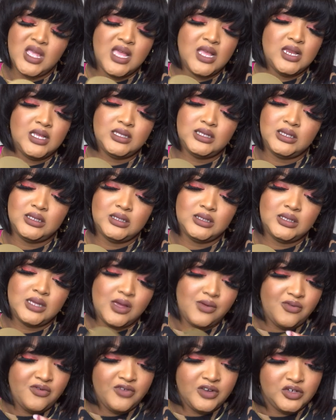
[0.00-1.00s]
And this doesn't
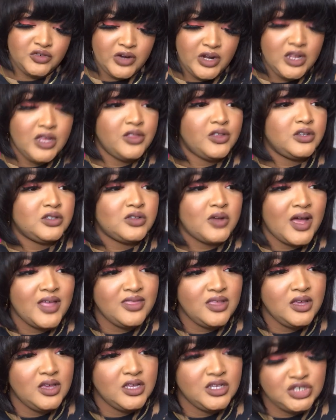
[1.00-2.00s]
say refrigerate either. So I
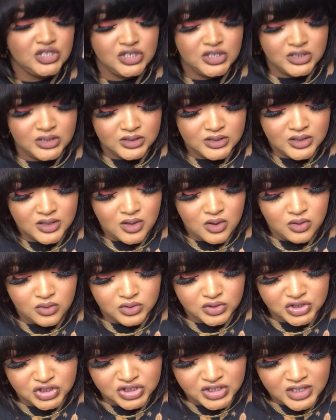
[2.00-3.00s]
think it's just
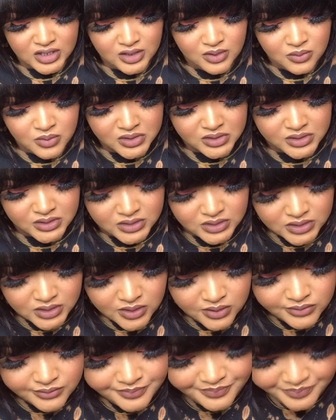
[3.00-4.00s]
those jelly ones.
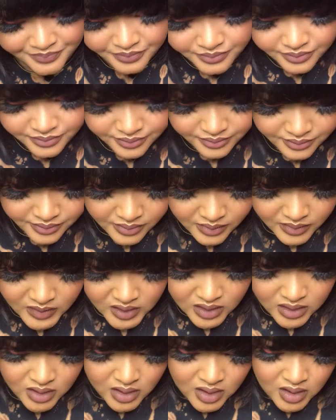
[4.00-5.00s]
So
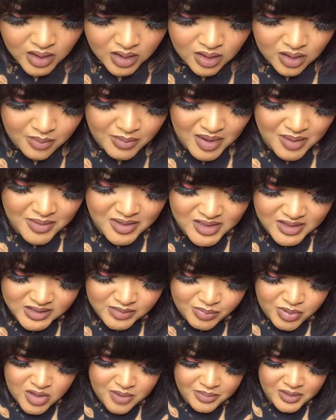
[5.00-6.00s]
uh, maybe this
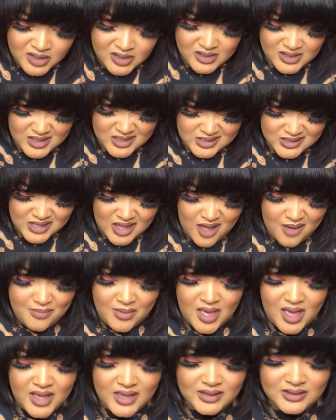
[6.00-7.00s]
pumpkin enzyme
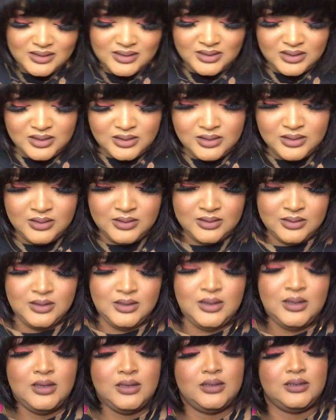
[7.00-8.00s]
mask,
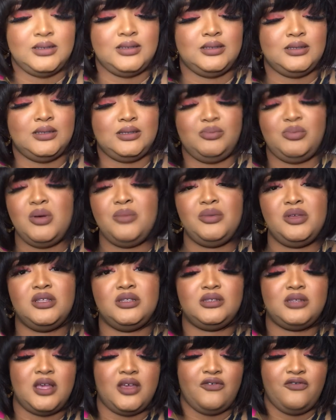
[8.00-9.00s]
since this
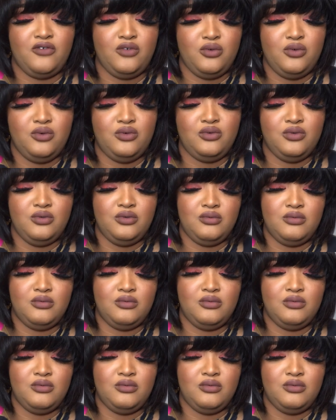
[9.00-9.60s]
pumpkin's like food.